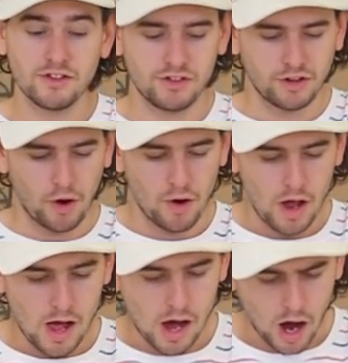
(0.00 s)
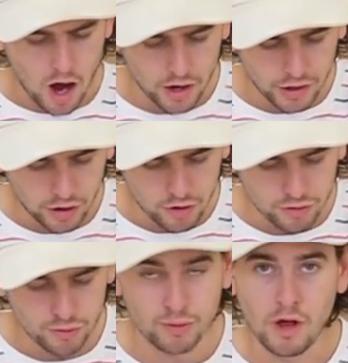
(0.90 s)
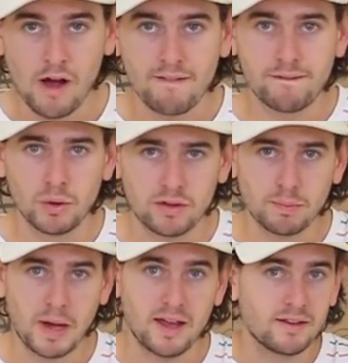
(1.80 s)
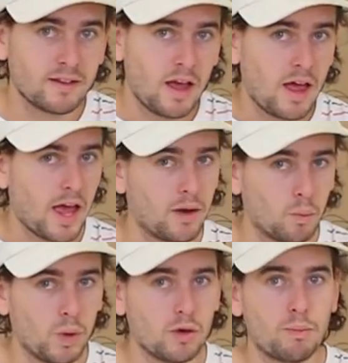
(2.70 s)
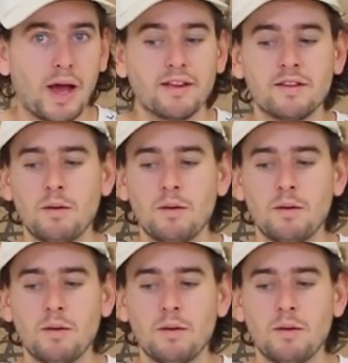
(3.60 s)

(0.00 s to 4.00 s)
so I'm going to go through foot space and wheelbase,